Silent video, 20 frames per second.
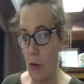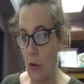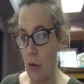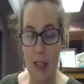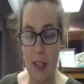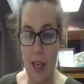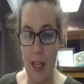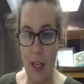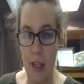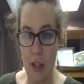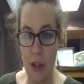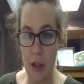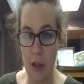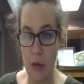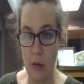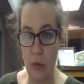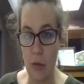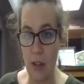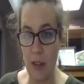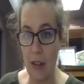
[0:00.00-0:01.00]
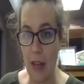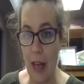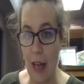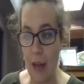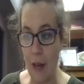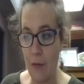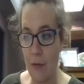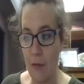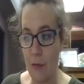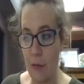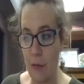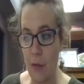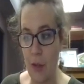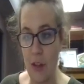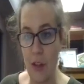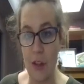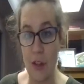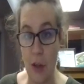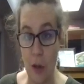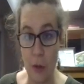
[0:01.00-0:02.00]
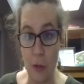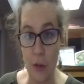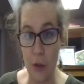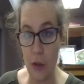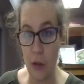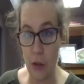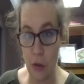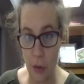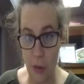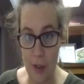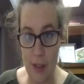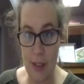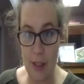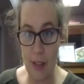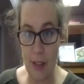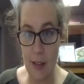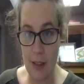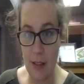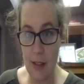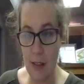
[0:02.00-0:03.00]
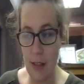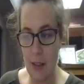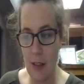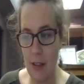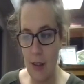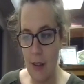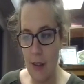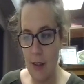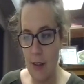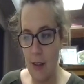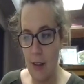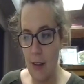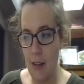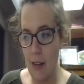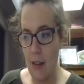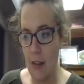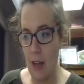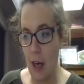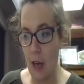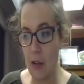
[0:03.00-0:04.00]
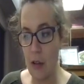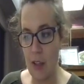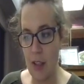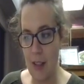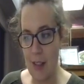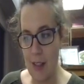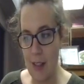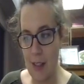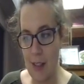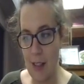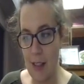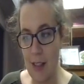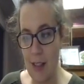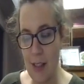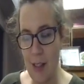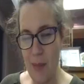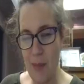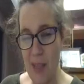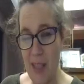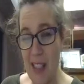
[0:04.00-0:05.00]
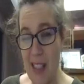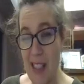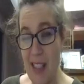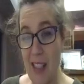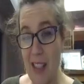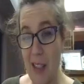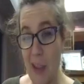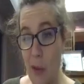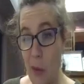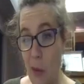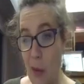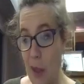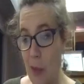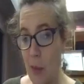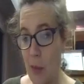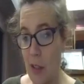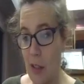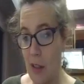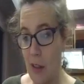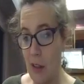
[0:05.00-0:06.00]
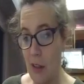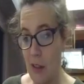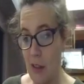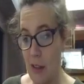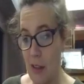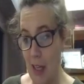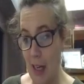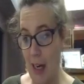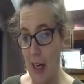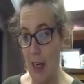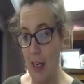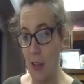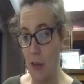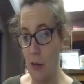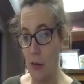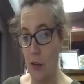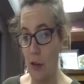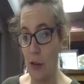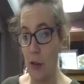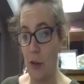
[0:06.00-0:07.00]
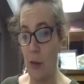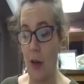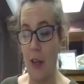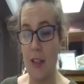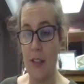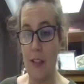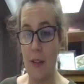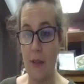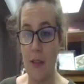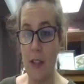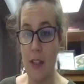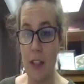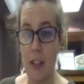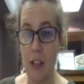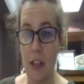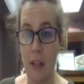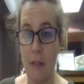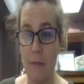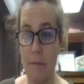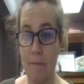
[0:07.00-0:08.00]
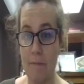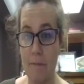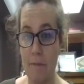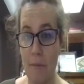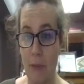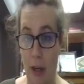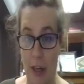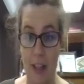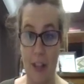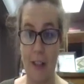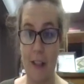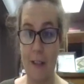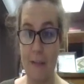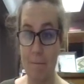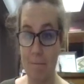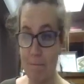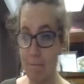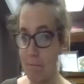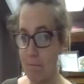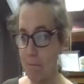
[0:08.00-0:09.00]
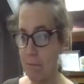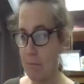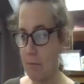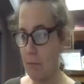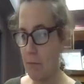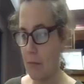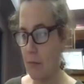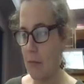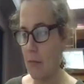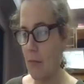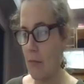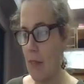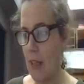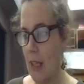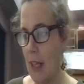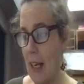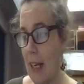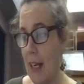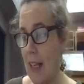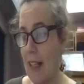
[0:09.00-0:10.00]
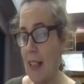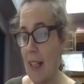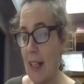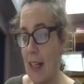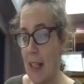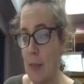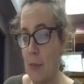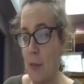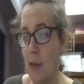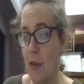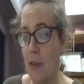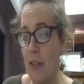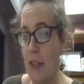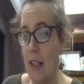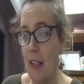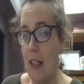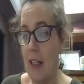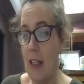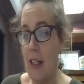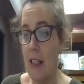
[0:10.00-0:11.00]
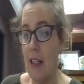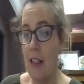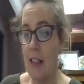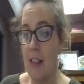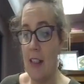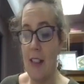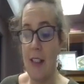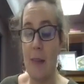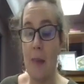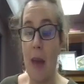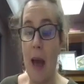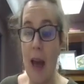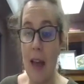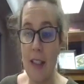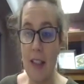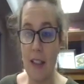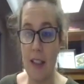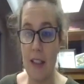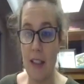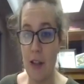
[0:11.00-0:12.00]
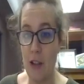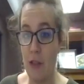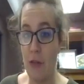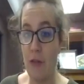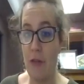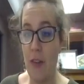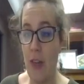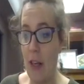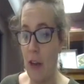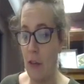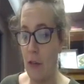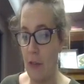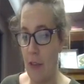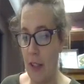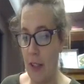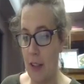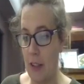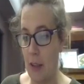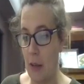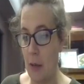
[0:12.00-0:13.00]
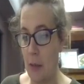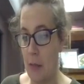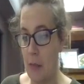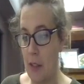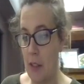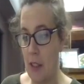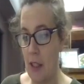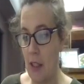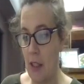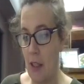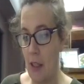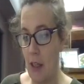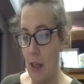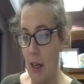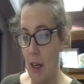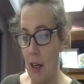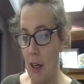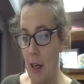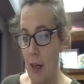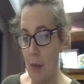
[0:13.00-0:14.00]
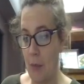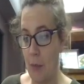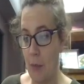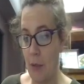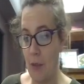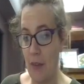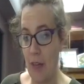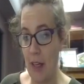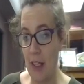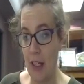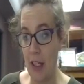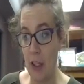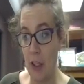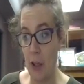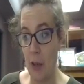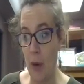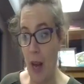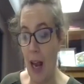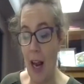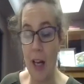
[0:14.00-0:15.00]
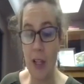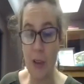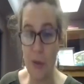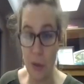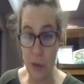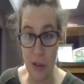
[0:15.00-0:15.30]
relegated to a life with no good choices? Our justice system isn't equipped to handle the nuance of this issue, frankly. And it has proven systematically to fail victims, providing no actual